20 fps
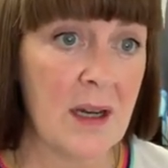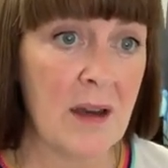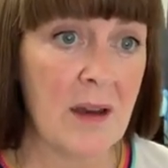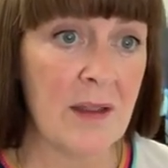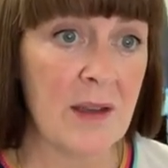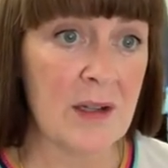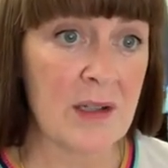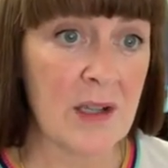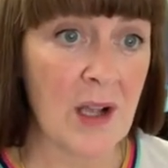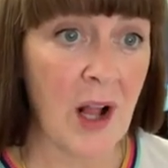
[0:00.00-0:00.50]

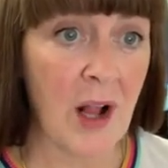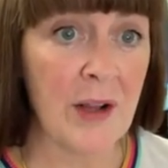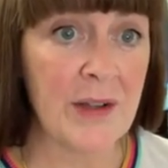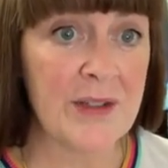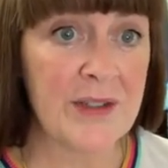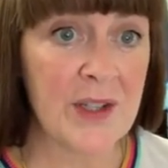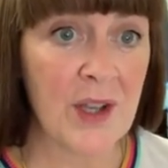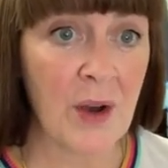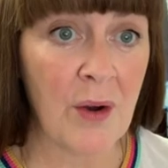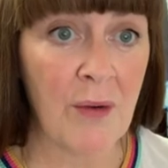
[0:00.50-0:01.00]
There's
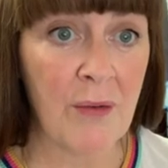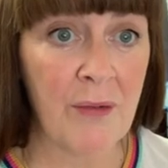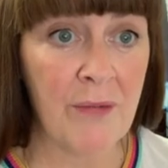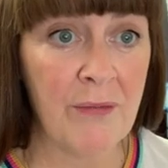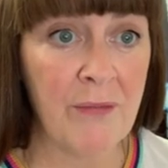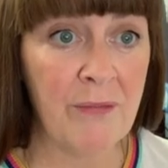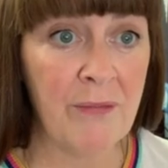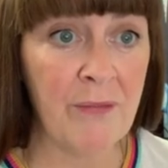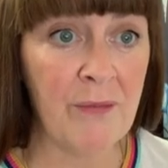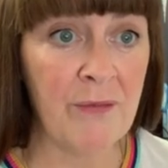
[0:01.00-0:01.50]
also
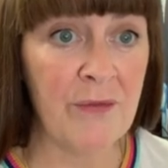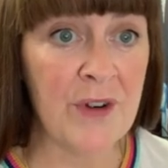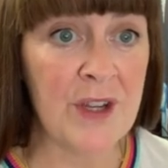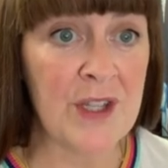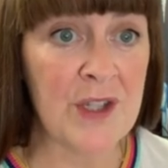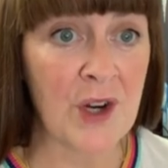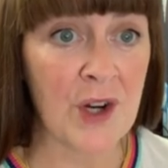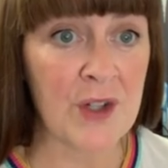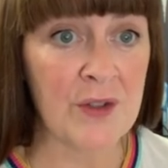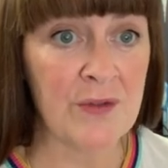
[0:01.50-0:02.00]

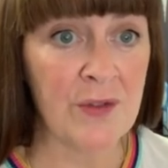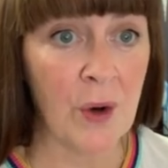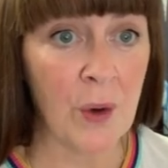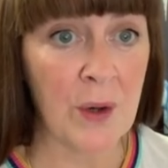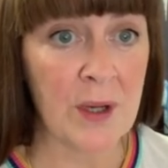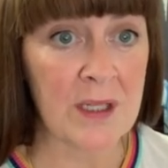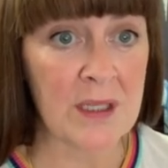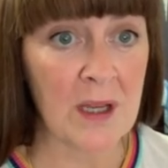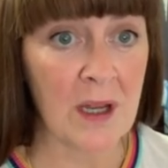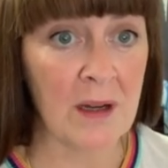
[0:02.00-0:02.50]
research
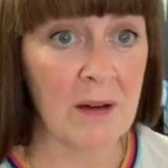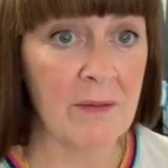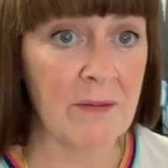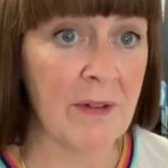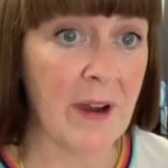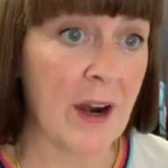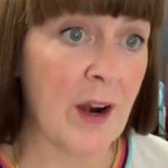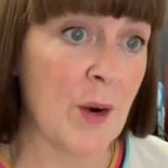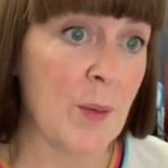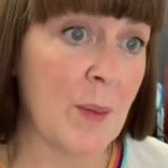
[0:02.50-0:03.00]
focused on
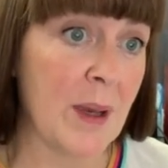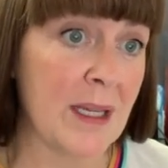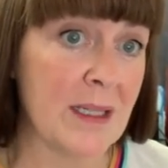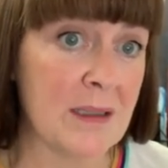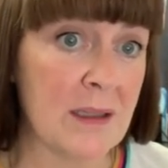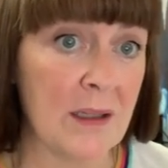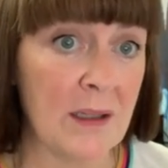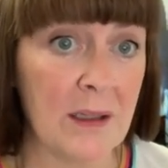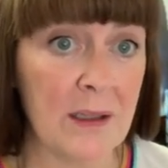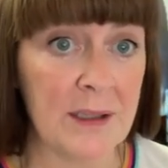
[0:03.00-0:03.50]

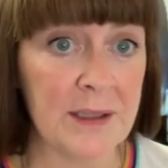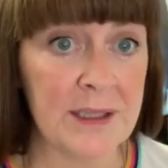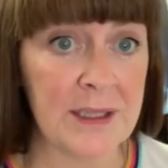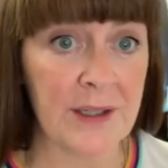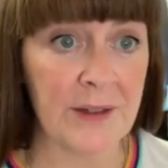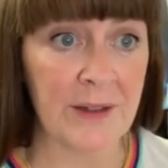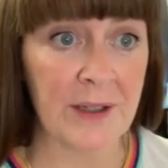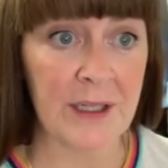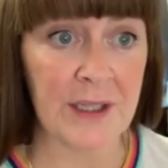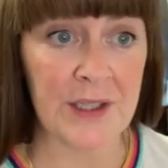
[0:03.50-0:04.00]
environmental,
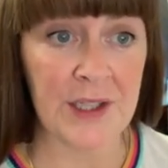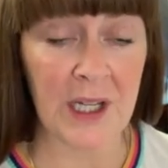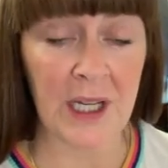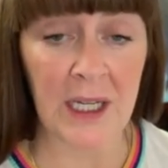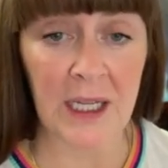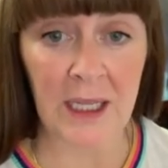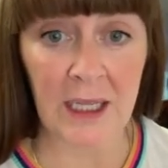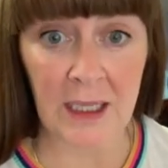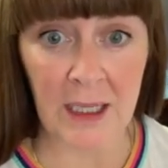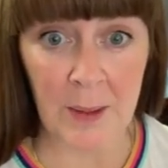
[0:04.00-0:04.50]

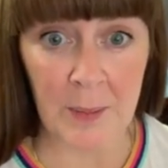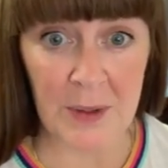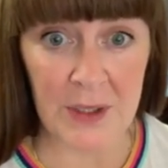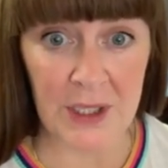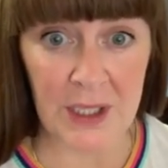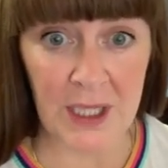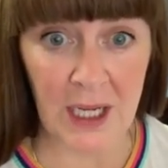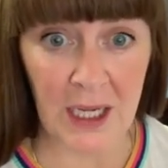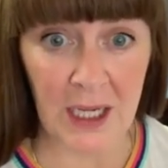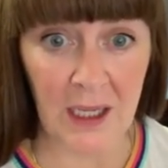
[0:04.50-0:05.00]
teratogenic, and
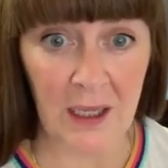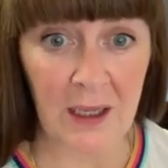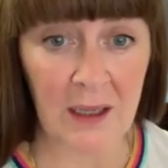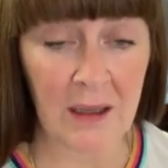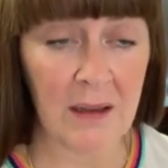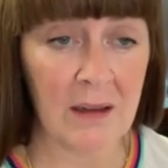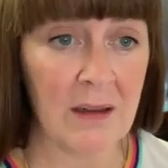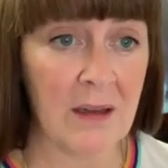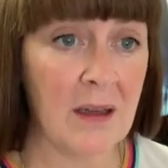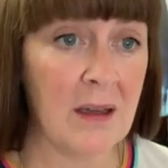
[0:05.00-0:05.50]
epigenetic
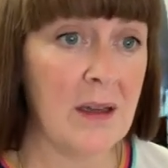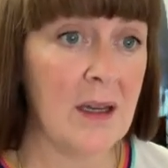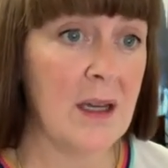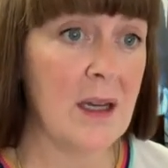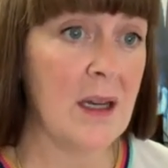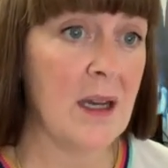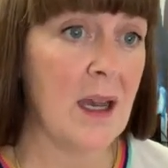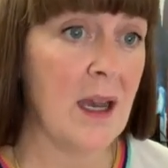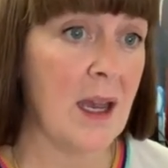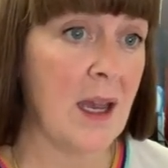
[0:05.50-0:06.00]

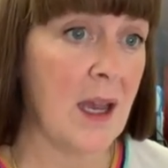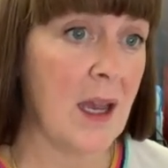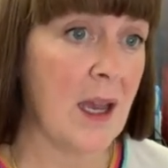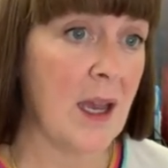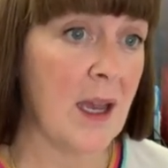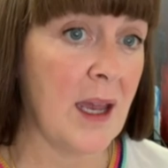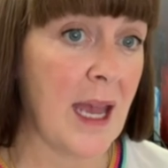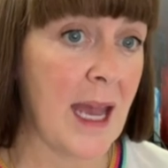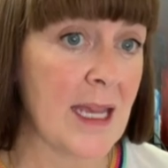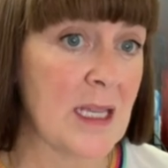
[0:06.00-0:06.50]

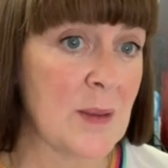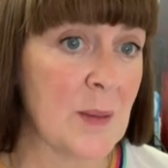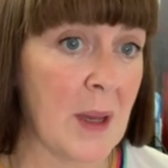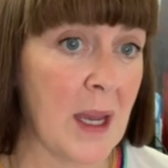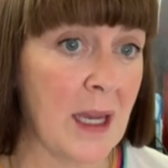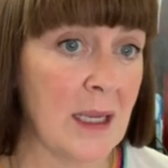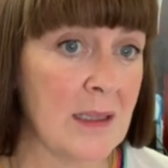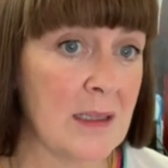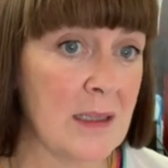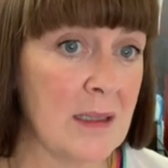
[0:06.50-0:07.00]

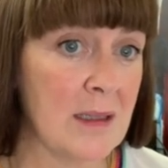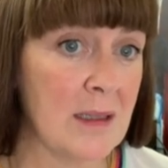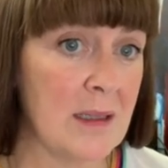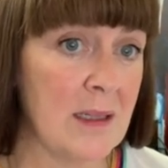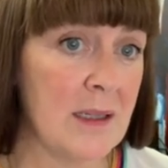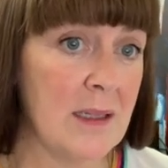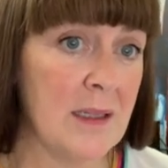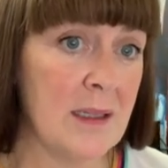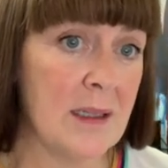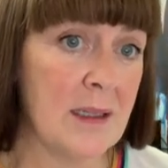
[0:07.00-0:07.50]
aspects.
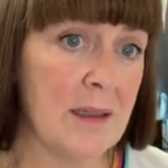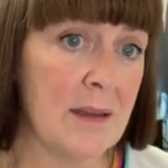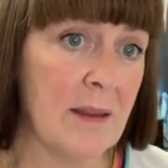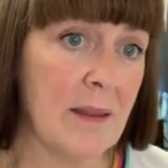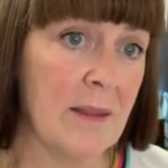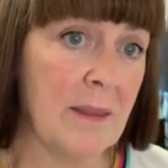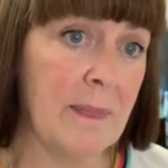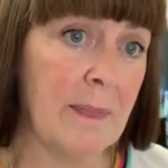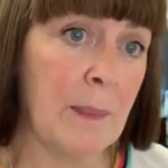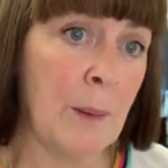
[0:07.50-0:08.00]

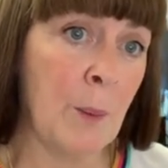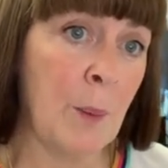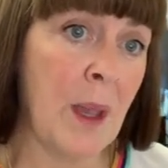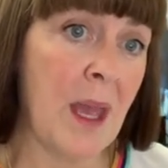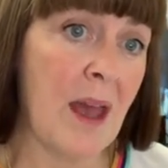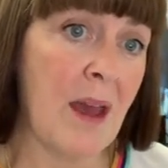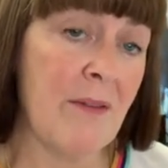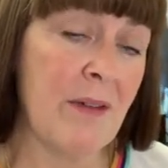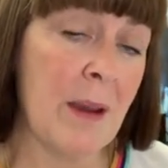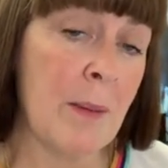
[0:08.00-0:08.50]
We
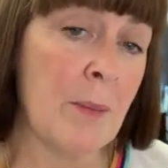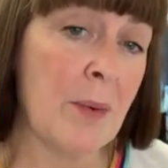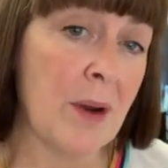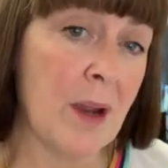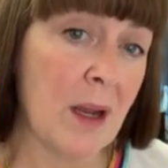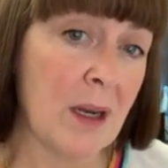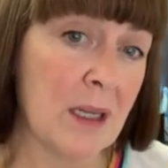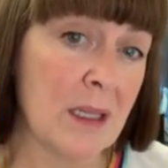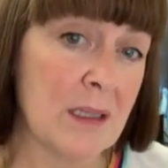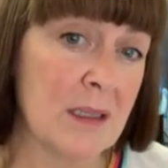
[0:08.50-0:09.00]
have
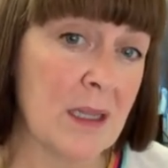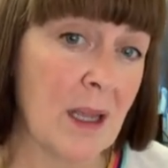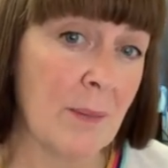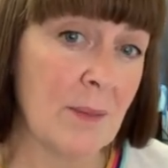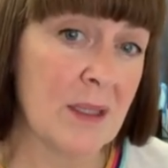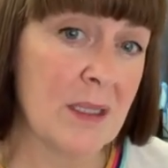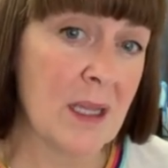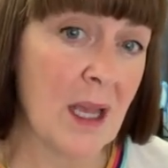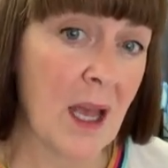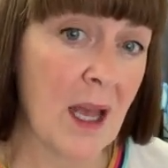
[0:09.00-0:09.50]
embryonic stem
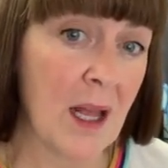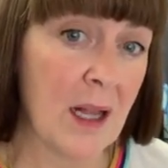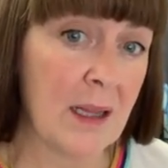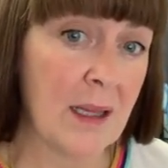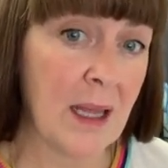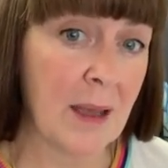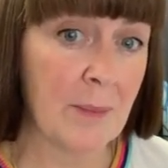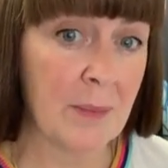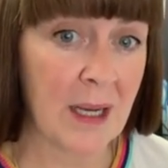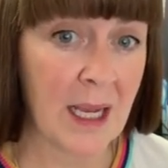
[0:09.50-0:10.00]
cell
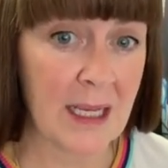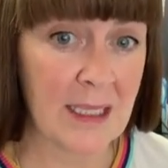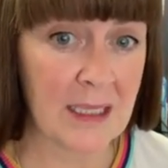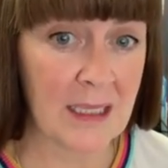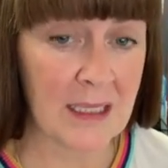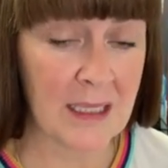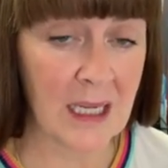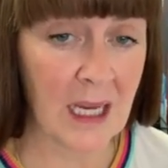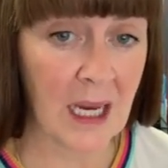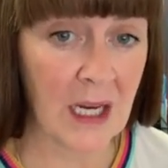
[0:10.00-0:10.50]
and
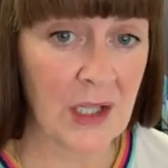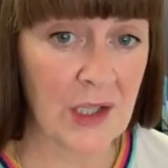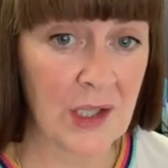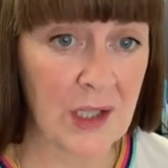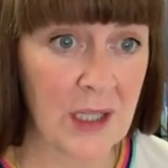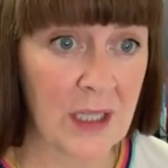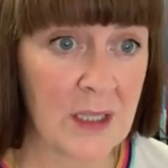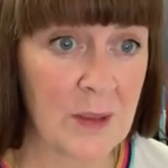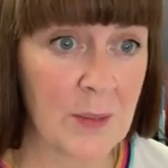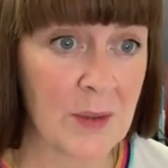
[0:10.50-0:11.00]
placentation
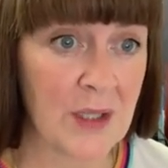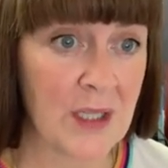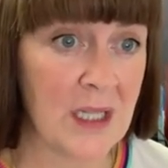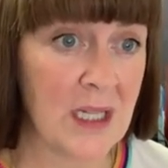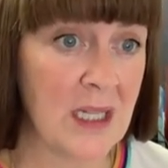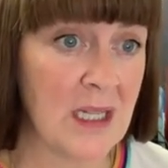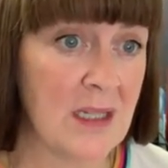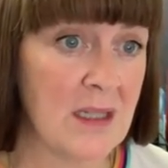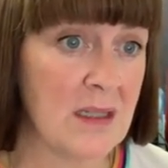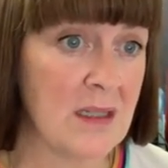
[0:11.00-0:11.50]

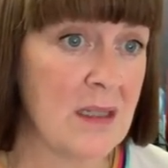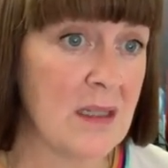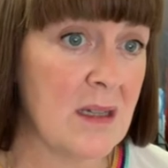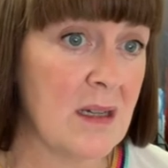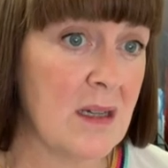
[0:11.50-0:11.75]
expertise.